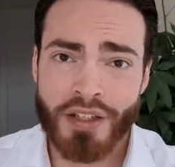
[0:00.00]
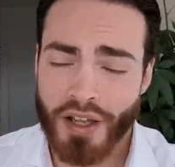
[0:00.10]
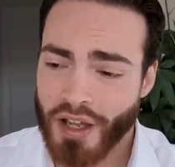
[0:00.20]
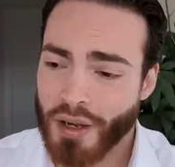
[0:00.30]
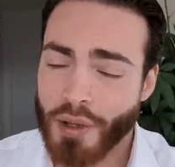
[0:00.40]

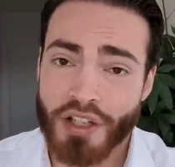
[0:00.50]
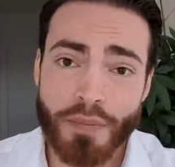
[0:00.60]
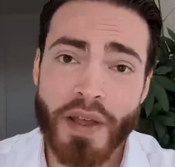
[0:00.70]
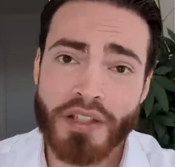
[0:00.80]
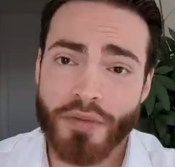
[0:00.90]
And I'm going to
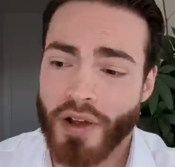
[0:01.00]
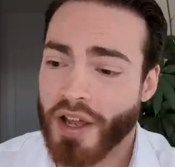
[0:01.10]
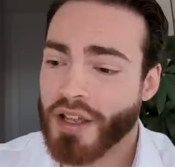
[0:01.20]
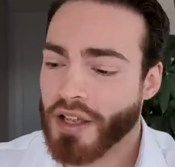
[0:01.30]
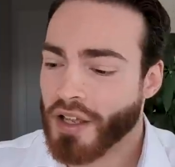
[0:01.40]

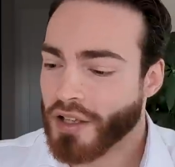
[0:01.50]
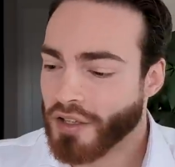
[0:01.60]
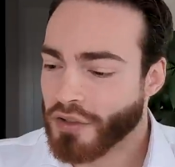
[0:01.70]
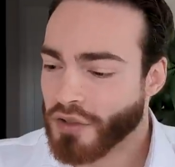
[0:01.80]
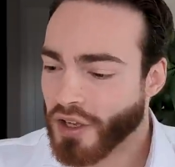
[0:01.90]
specify
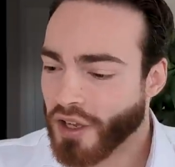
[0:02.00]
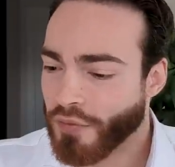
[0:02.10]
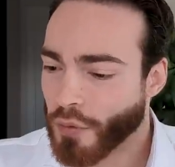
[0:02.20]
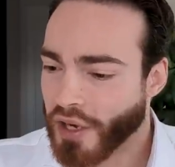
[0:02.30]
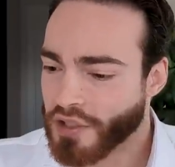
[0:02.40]

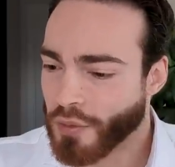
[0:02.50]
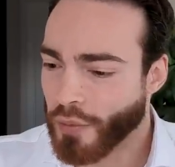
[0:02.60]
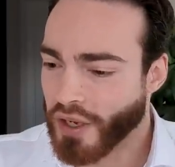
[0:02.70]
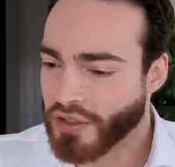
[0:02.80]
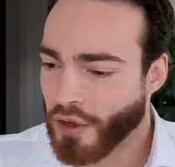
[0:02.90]
4 days per
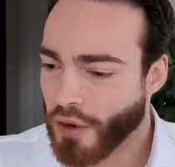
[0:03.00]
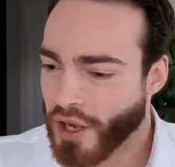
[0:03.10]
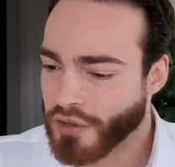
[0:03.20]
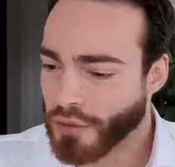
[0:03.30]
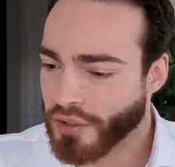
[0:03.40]
week. So I